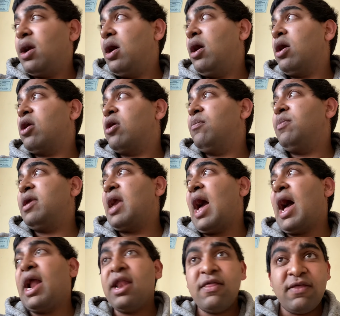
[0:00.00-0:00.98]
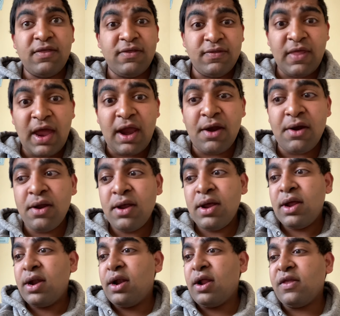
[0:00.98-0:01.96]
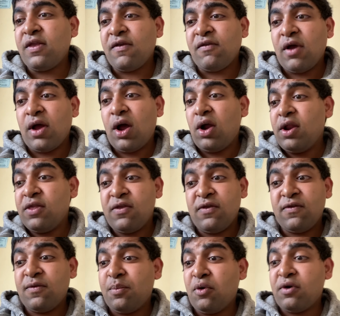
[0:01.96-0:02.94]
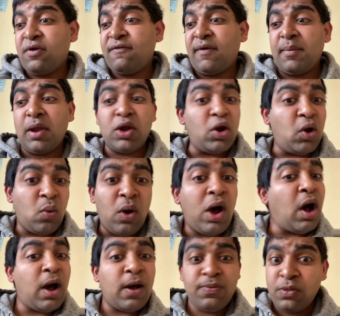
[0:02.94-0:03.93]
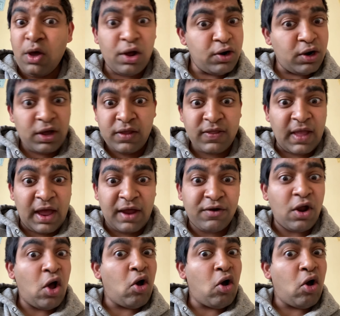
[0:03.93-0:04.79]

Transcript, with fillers: I could be anything there like this. I need to support the family. No, I'm not like that.